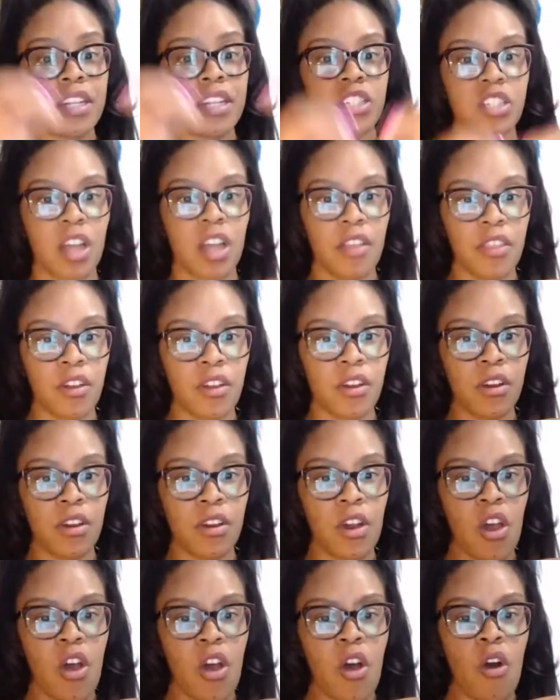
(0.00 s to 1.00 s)
each other
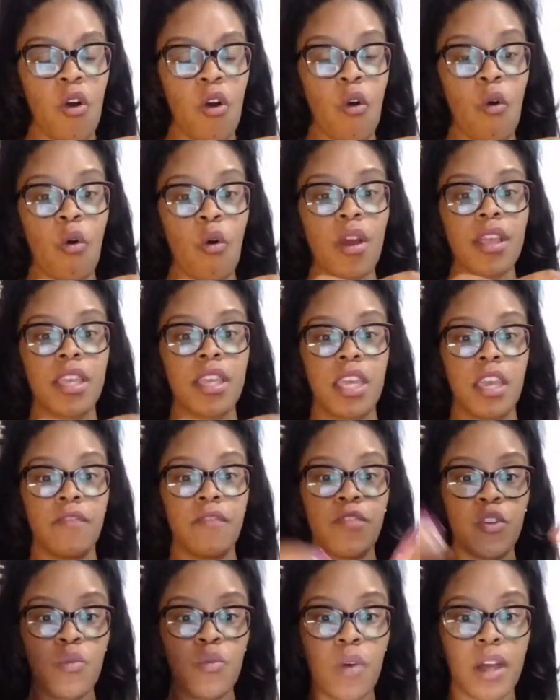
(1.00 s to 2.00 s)
or
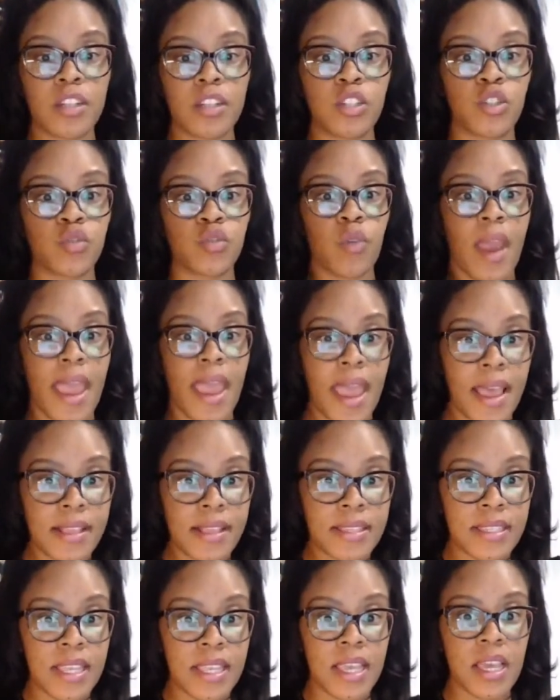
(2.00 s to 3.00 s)
give you a
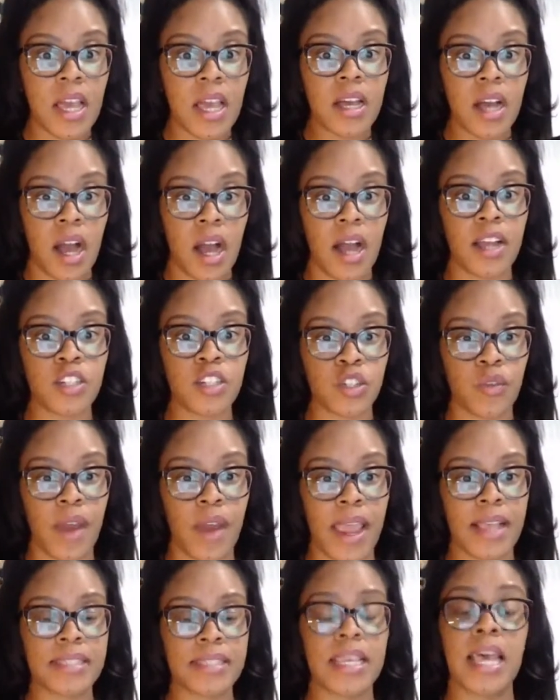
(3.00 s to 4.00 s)
drastic
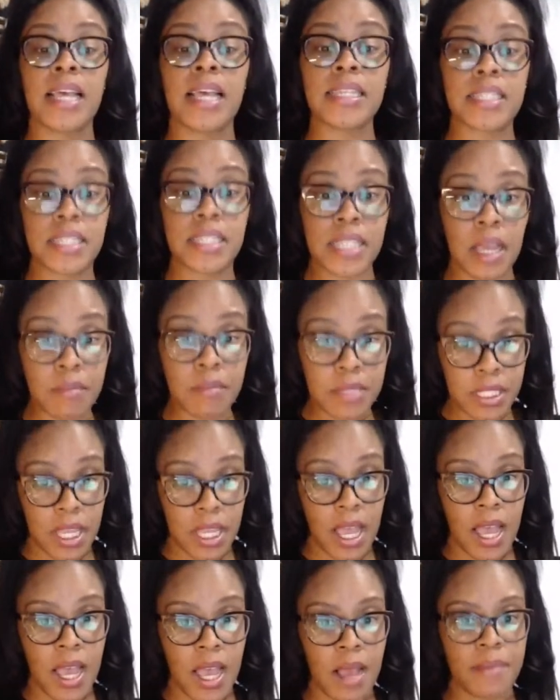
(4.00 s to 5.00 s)
contrast?
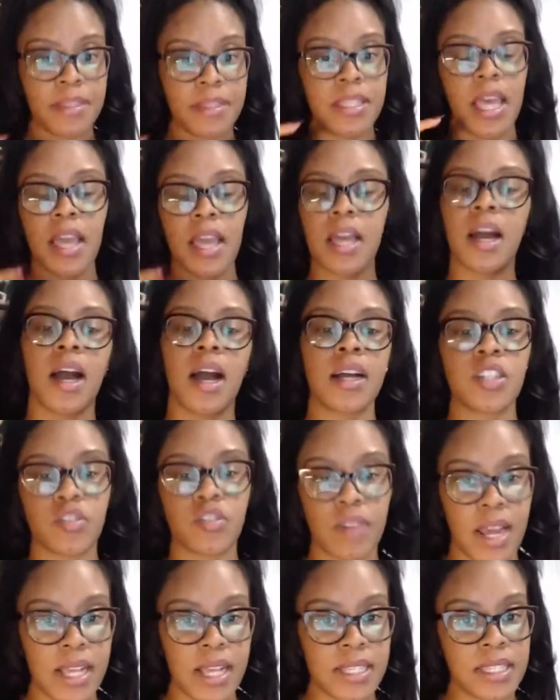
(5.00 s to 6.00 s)
Sometimes that
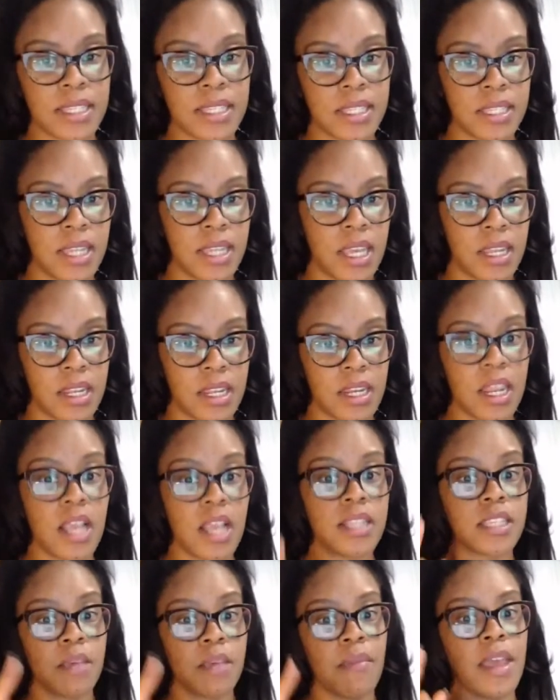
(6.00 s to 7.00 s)
contrast is needed
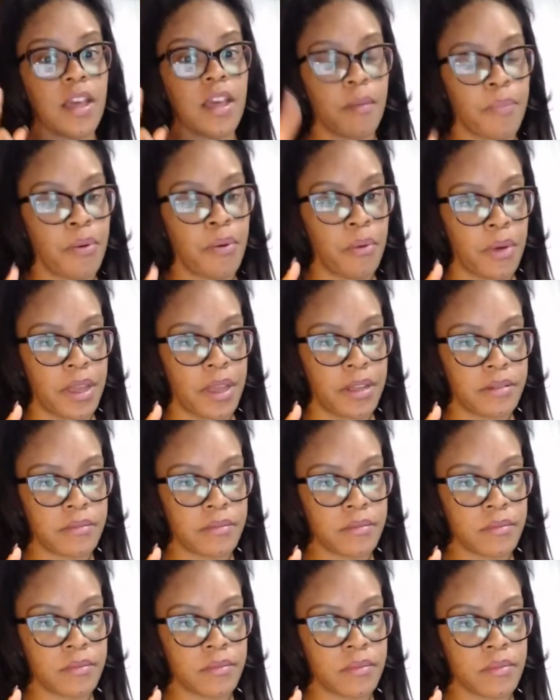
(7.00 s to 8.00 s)
to make a point,
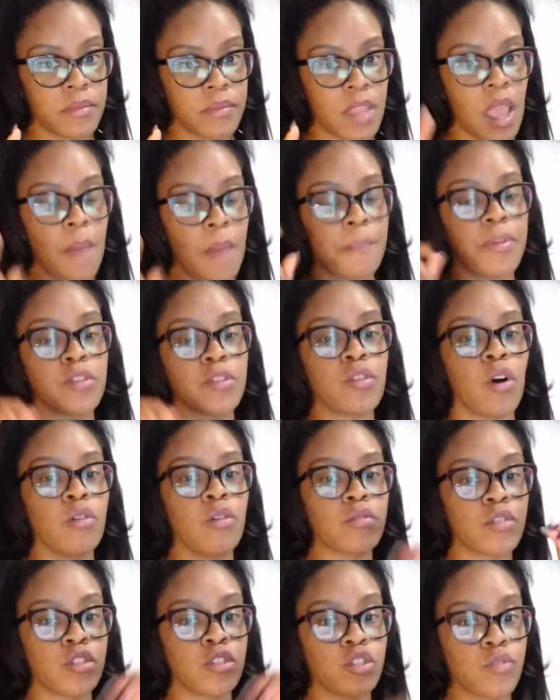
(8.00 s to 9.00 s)
but
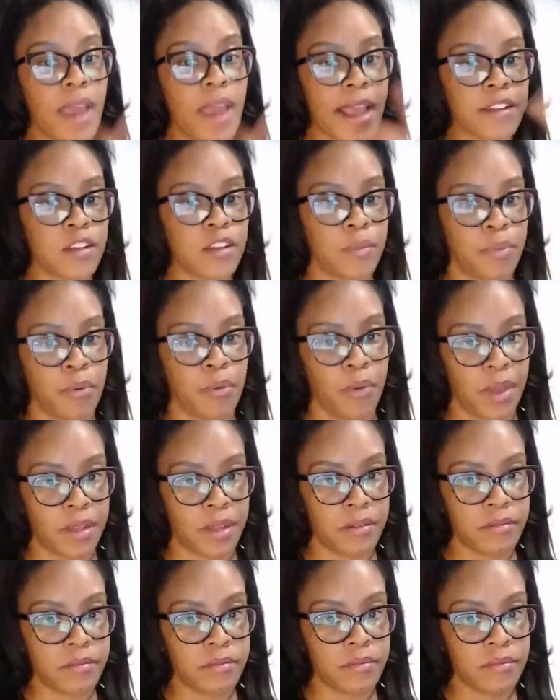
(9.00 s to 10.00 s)
don't distract your point.